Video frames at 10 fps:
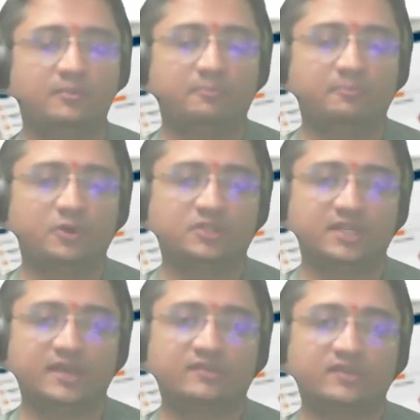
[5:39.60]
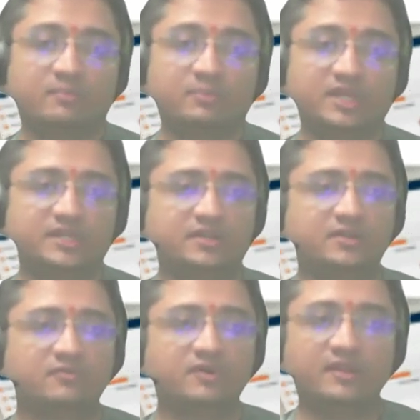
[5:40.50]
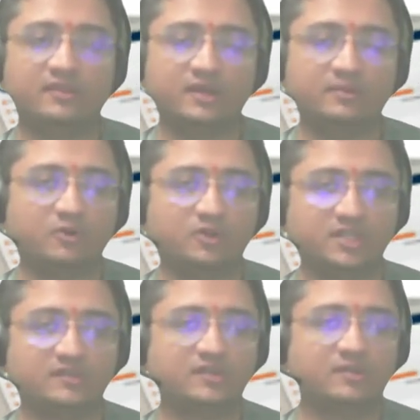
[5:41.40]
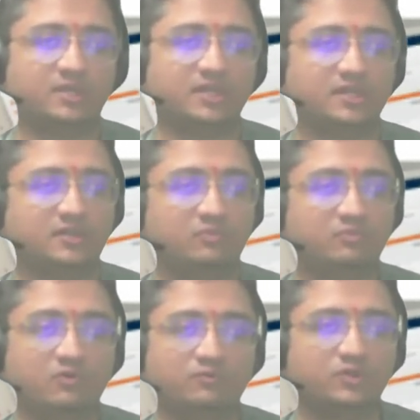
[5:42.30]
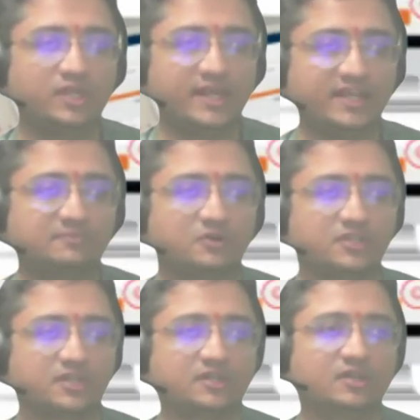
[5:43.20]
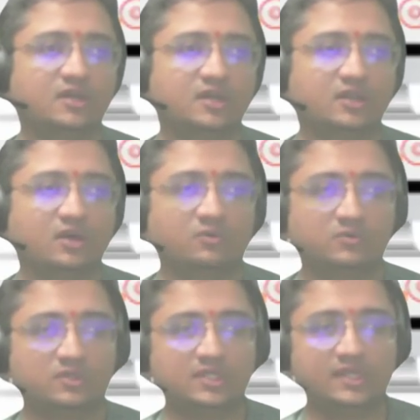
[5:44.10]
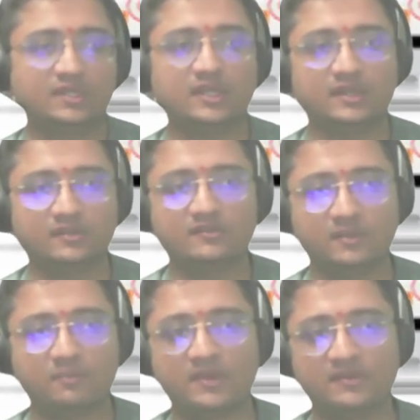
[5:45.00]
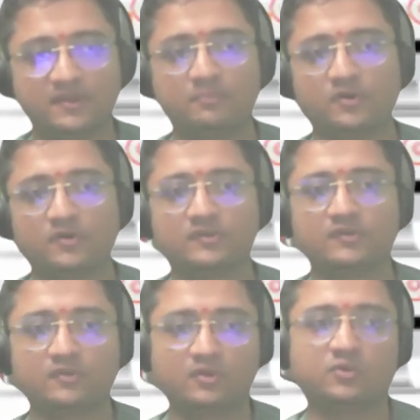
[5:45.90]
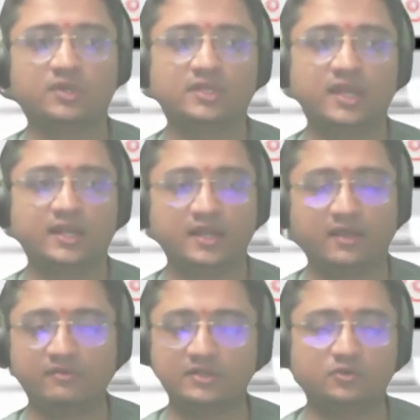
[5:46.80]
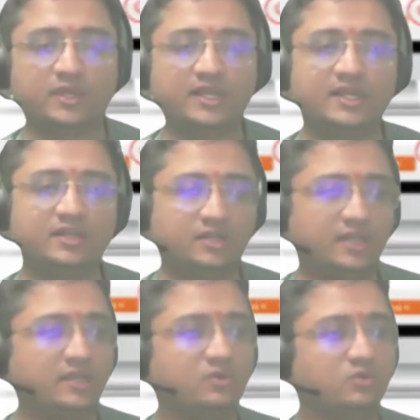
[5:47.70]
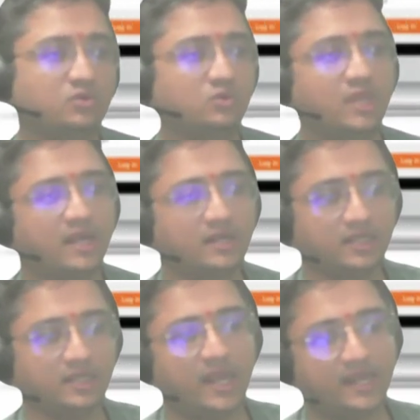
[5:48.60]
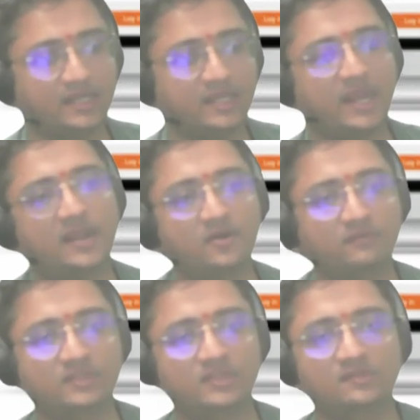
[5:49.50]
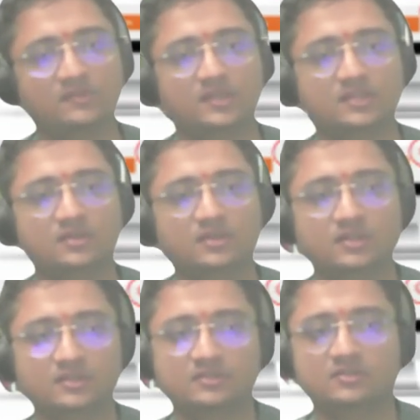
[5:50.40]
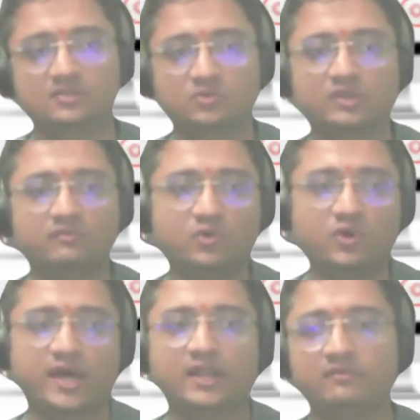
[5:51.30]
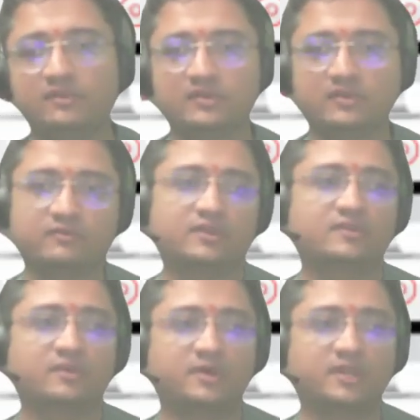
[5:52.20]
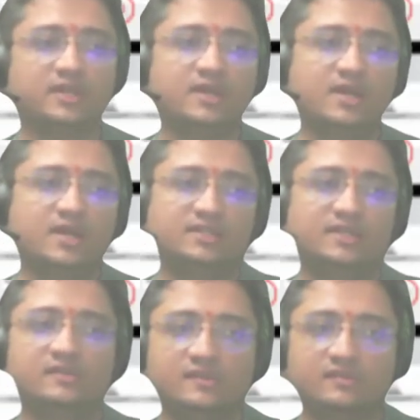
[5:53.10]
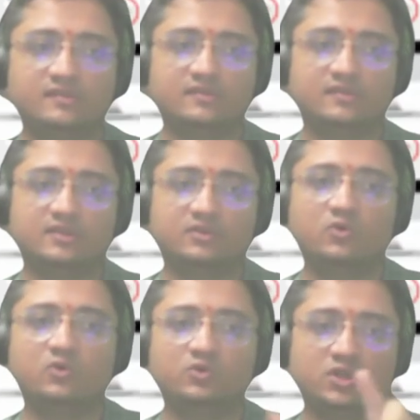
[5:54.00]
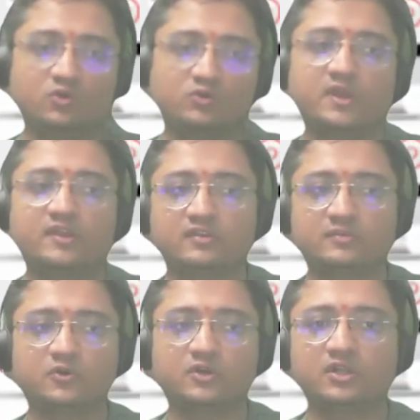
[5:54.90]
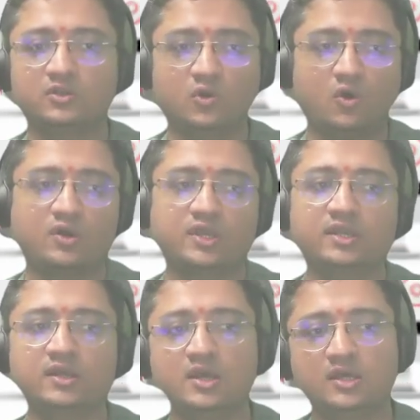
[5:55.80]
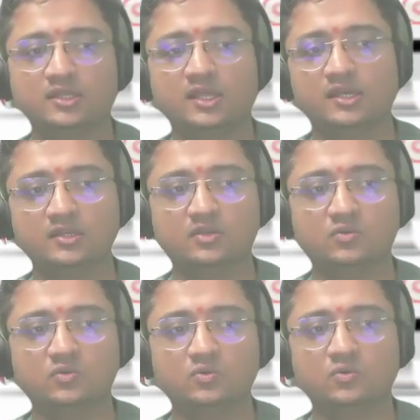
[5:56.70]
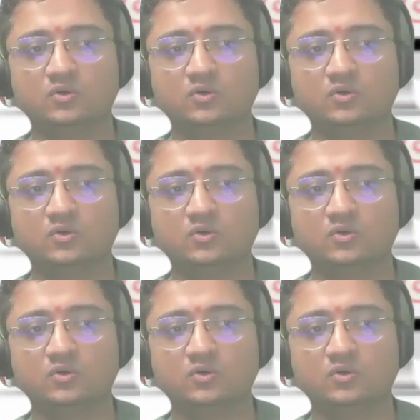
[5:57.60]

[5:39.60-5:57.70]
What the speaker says: project as completed. Once that project is completed, you move to the next project. Now, there is a step-by-step process on doing that. I will quickly take you through that at the end of this session, just to give you a high-level summary. This is You go to the Toastmasters portal, you log in, then you